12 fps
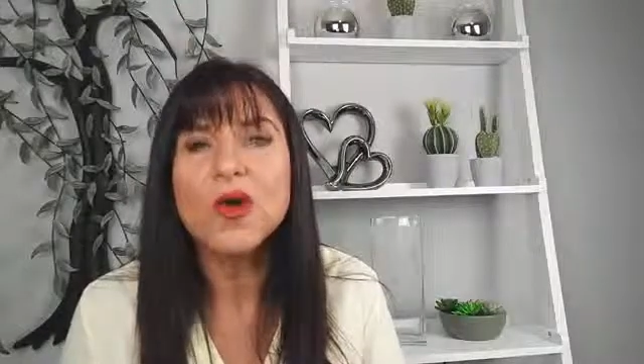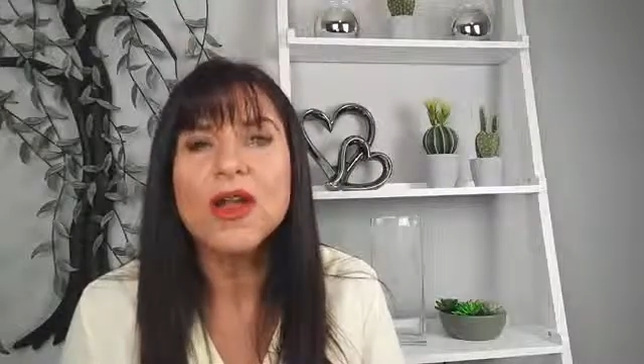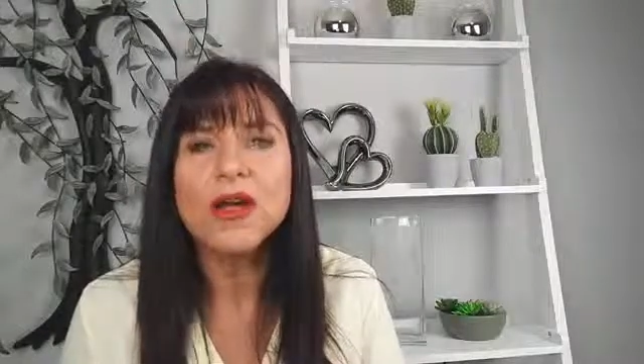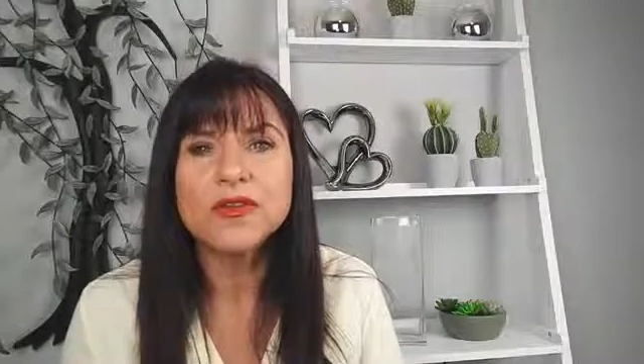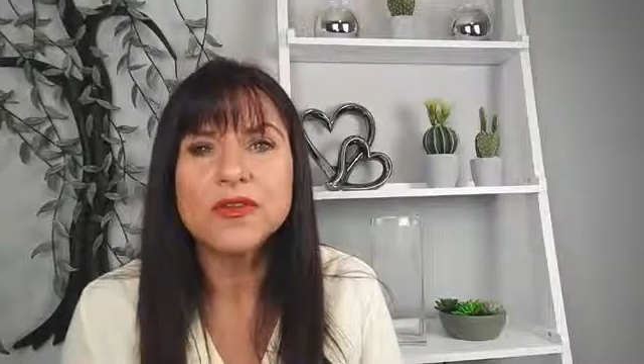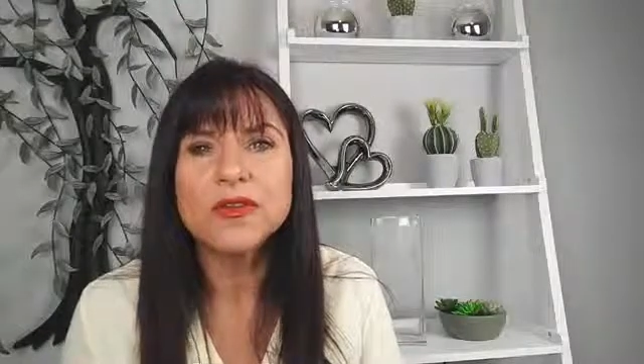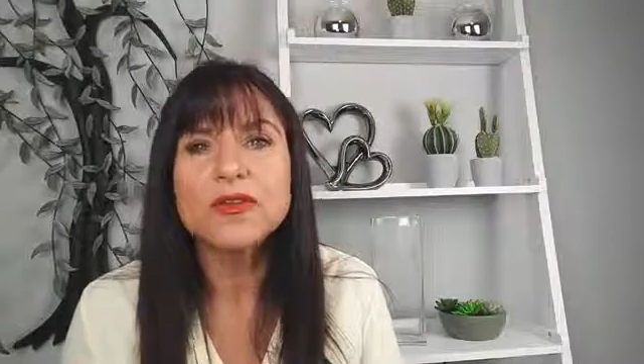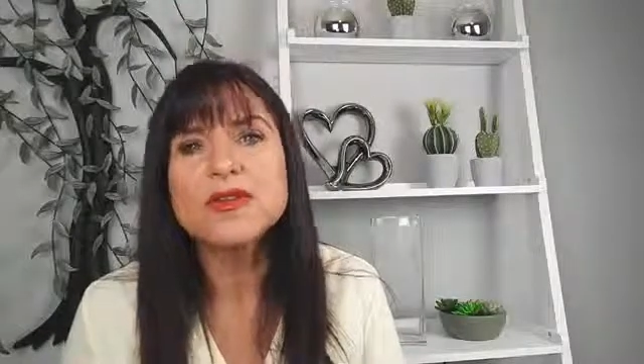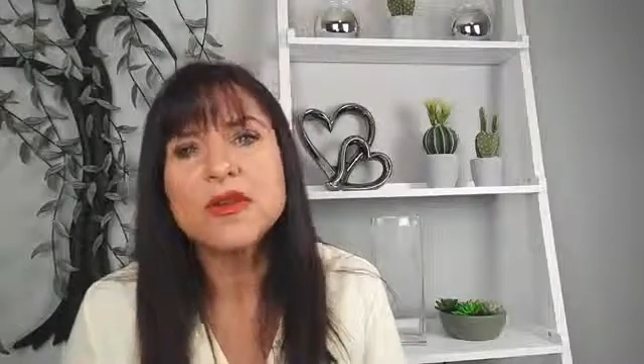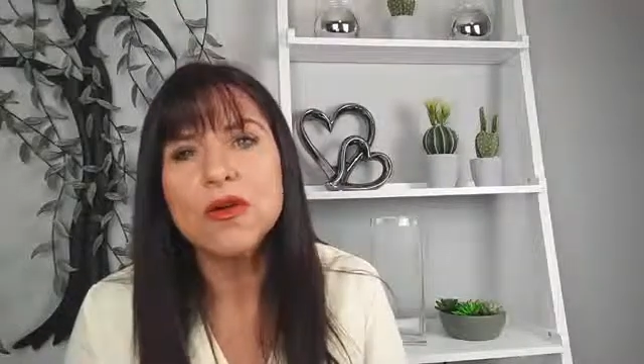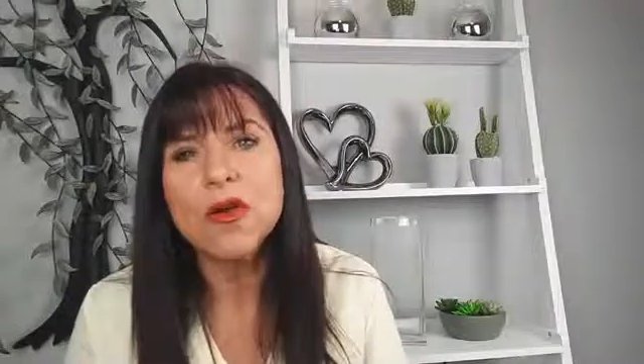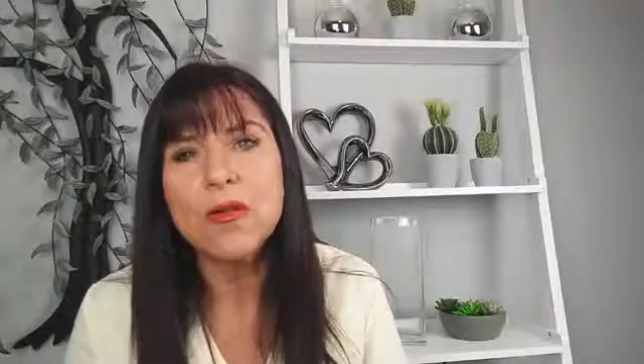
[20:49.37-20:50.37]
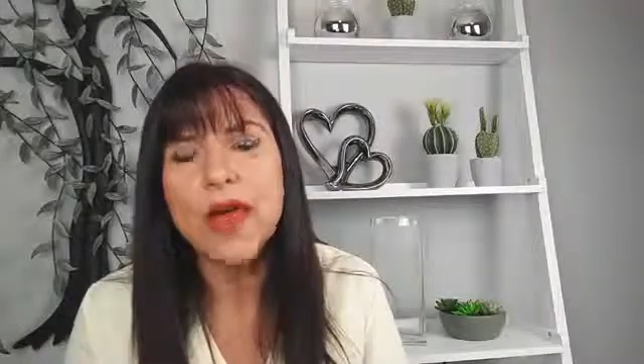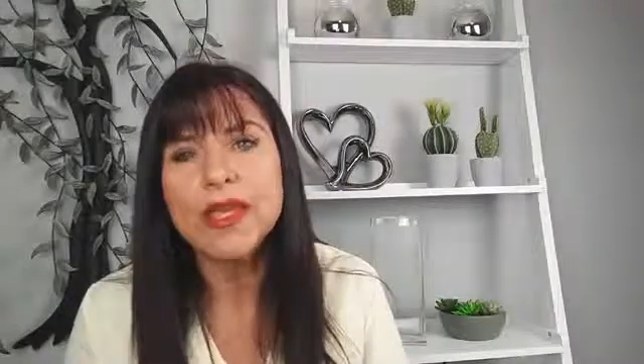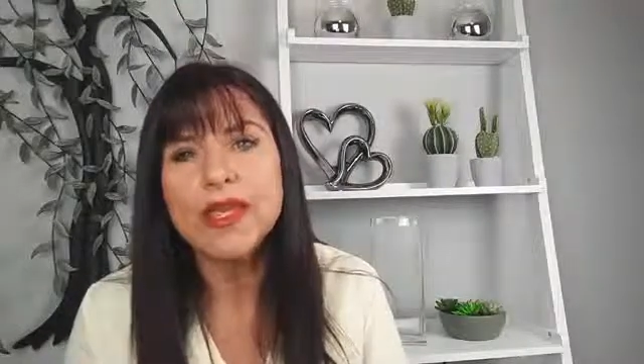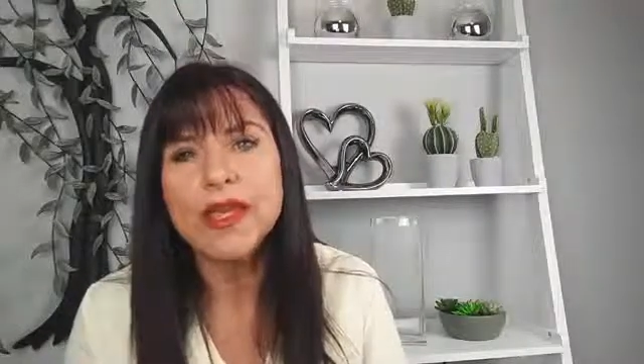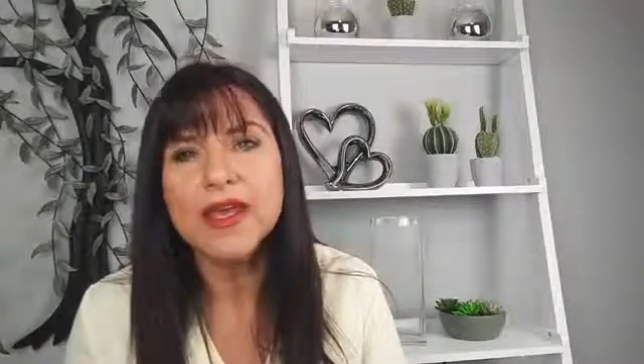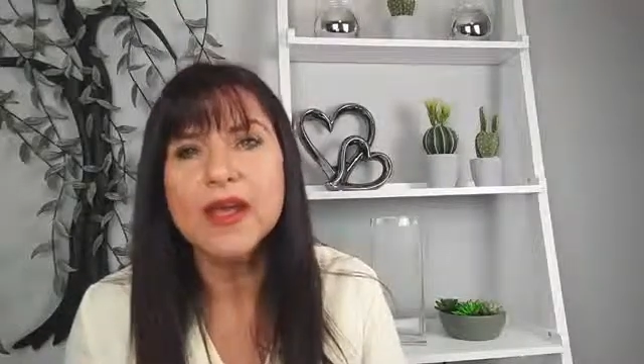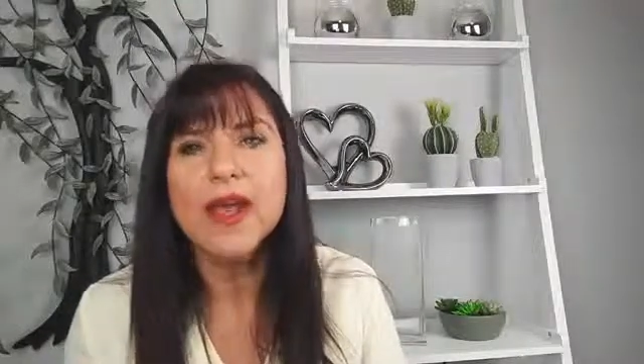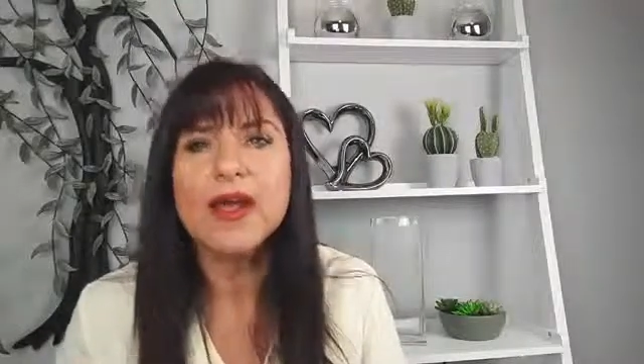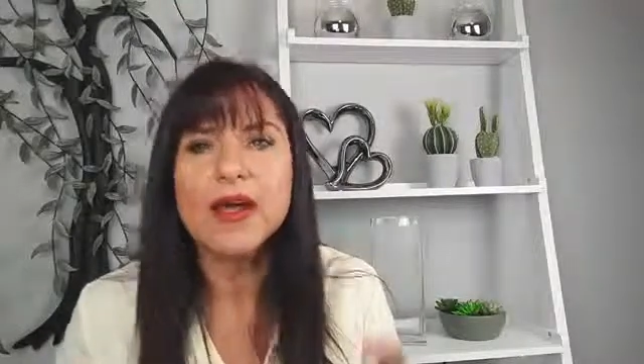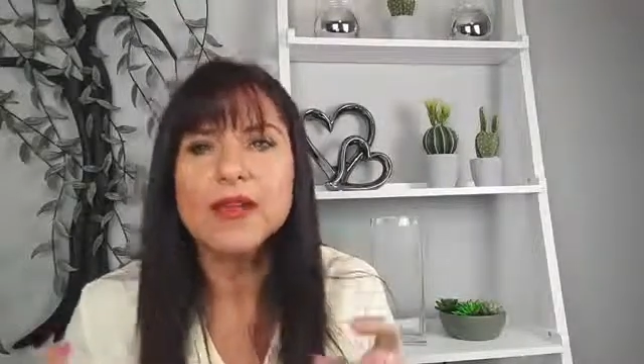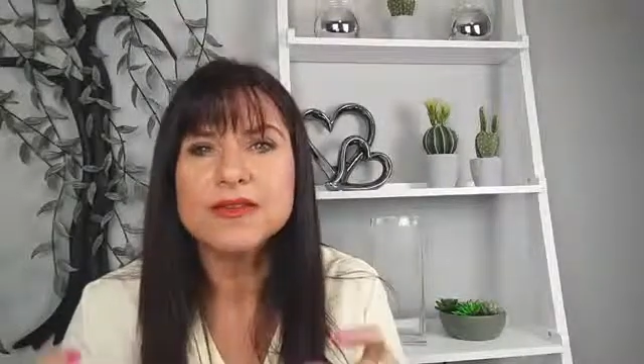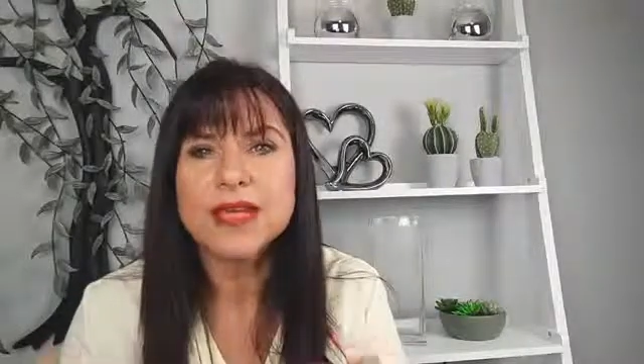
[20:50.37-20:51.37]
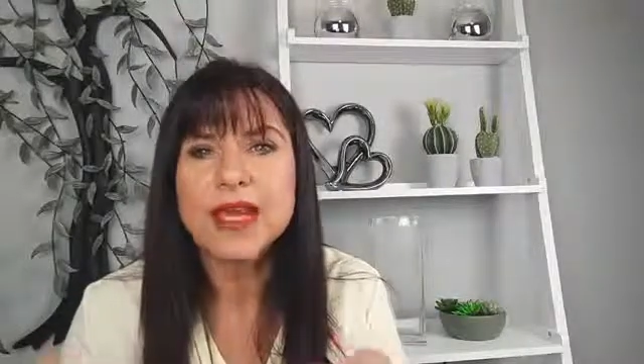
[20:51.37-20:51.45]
what I'll do is I'll go back in and I'll